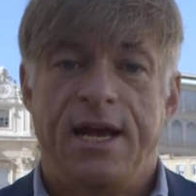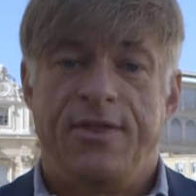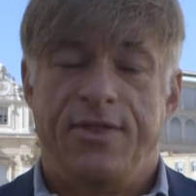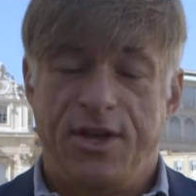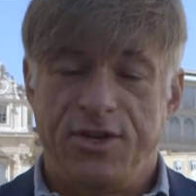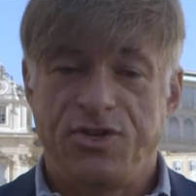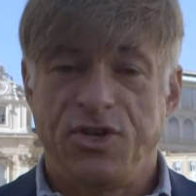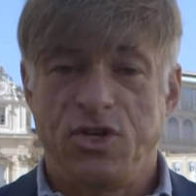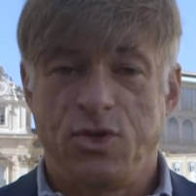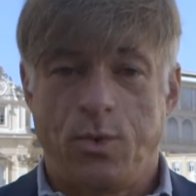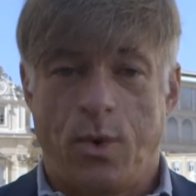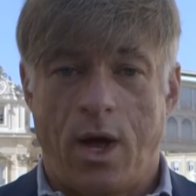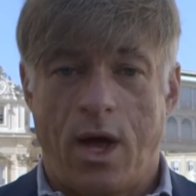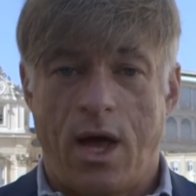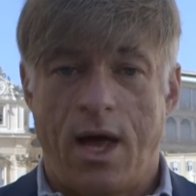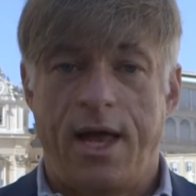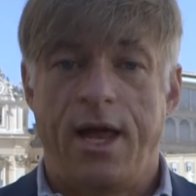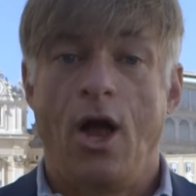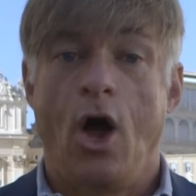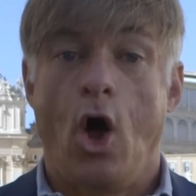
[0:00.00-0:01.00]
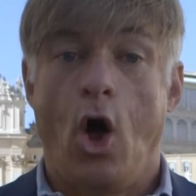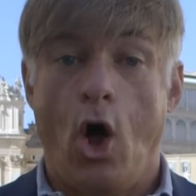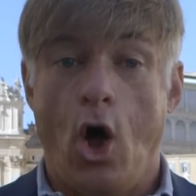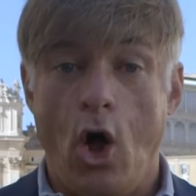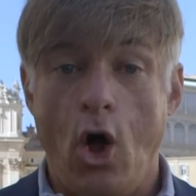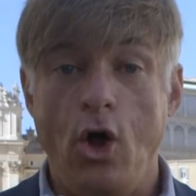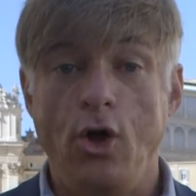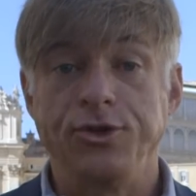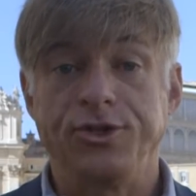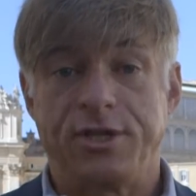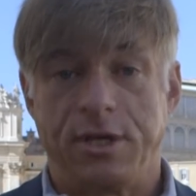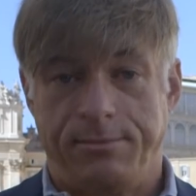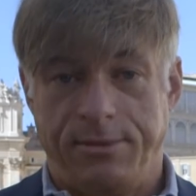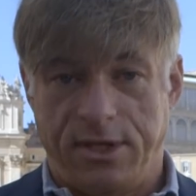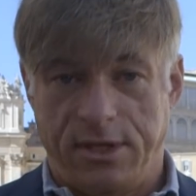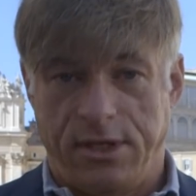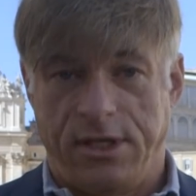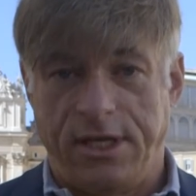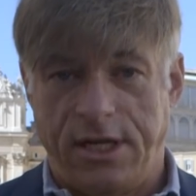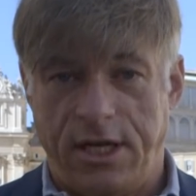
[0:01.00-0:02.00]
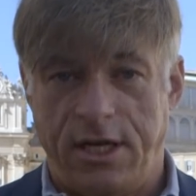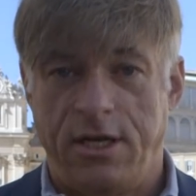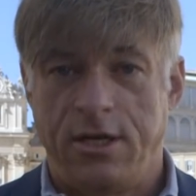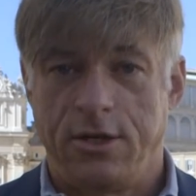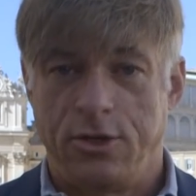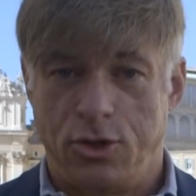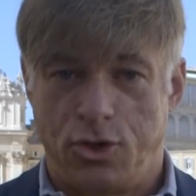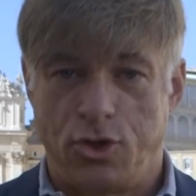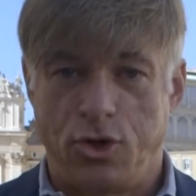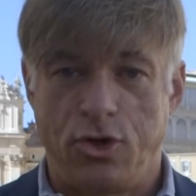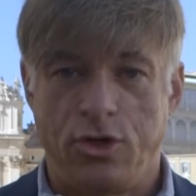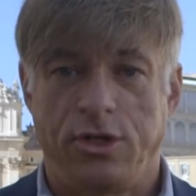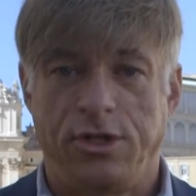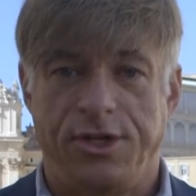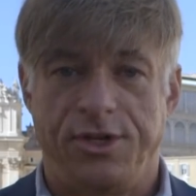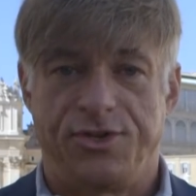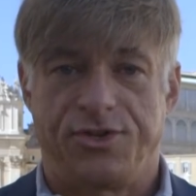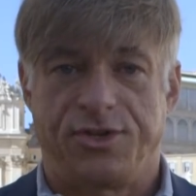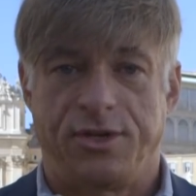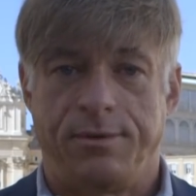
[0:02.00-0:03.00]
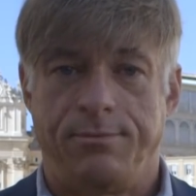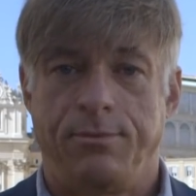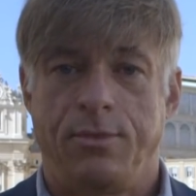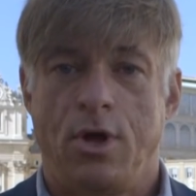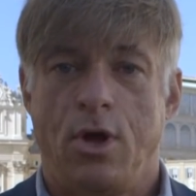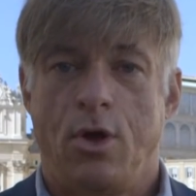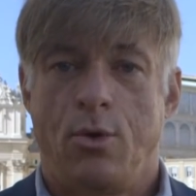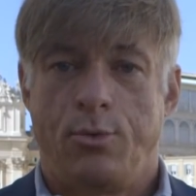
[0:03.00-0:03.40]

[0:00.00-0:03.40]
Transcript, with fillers: This is why Ultimately, journalism,